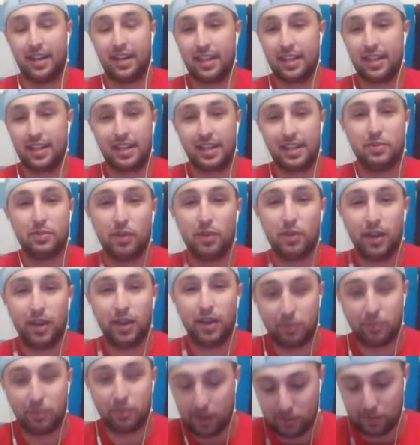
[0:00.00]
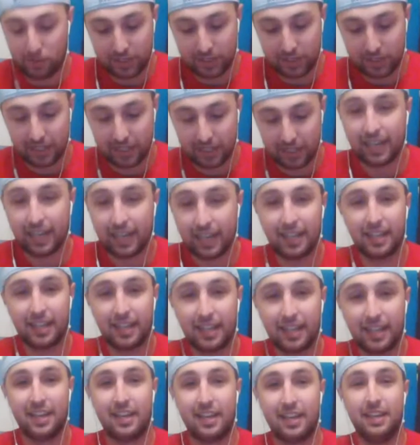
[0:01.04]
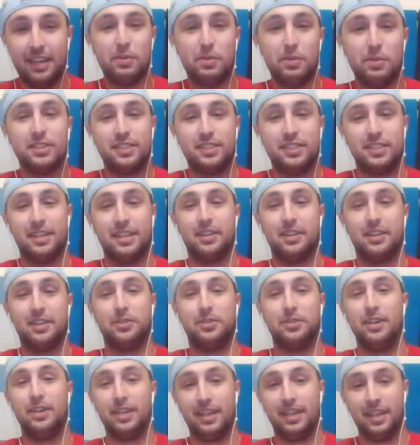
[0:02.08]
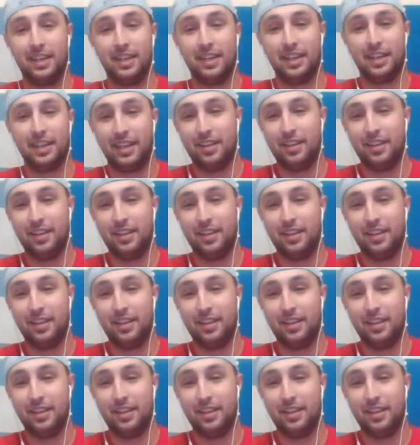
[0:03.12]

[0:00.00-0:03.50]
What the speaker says: And I think what Rob was saying, he wants to go.